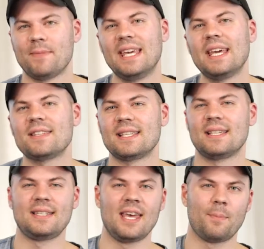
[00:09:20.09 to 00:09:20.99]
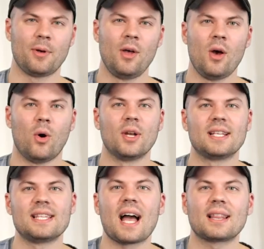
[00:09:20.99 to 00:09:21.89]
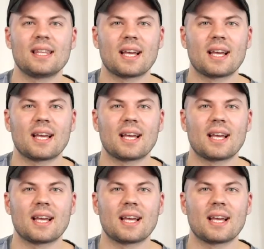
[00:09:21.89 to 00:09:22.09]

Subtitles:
he gives us a tip on exactly